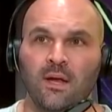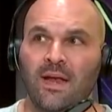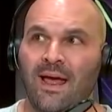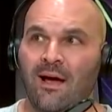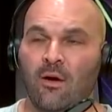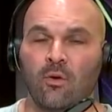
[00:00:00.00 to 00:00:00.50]

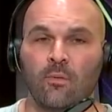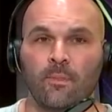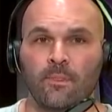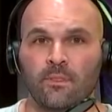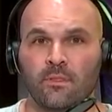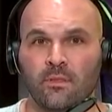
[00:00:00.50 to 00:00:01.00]
Now,
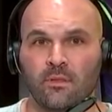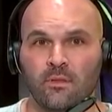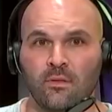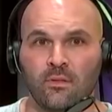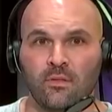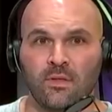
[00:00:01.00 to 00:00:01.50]

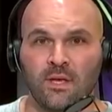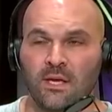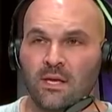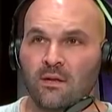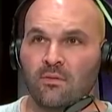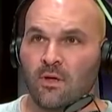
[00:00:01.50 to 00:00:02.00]

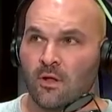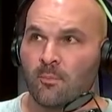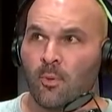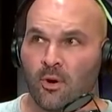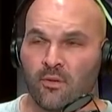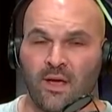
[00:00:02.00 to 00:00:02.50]
the
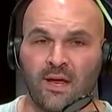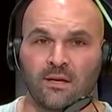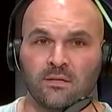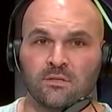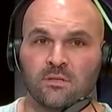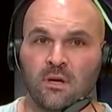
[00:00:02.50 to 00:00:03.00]
other part of that
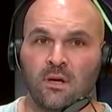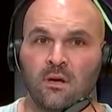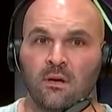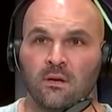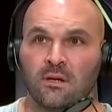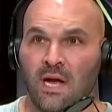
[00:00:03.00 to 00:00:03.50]
is
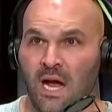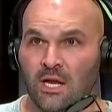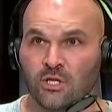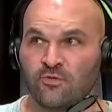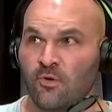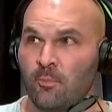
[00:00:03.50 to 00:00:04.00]

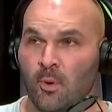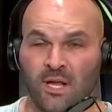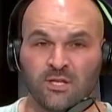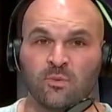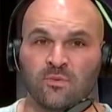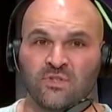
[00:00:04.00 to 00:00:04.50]
college
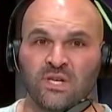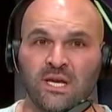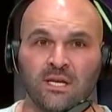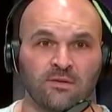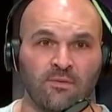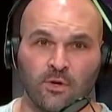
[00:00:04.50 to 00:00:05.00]
football, as we've
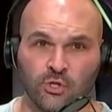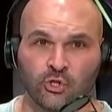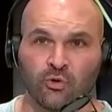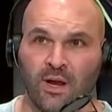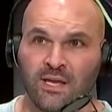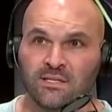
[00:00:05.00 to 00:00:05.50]
seen, is a very
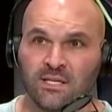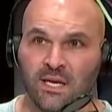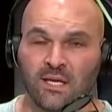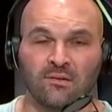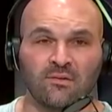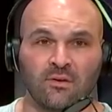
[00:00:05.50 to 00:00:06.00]

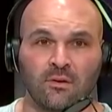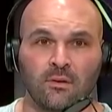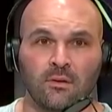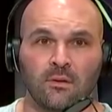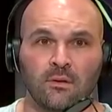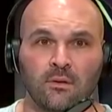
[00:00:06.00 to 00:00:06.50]
transient
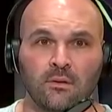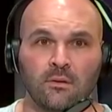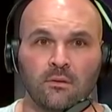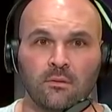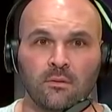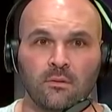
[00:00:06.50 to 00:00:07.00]

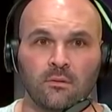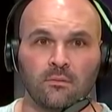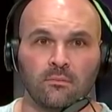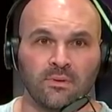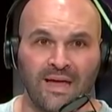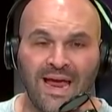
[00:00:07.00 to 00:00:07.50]

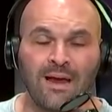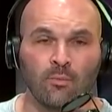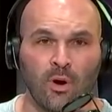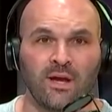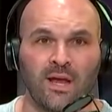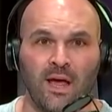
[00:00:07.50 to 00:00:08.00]

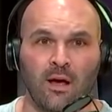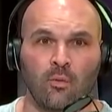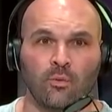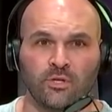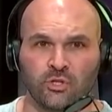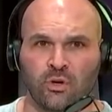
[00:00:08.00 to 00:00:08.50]
game right now
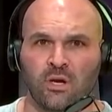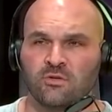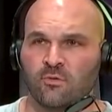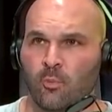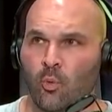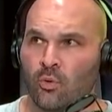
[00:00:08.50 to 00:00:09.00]
with the
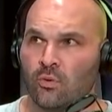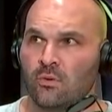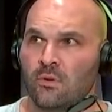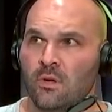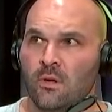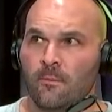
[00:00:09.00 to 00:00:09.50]
transfer portal.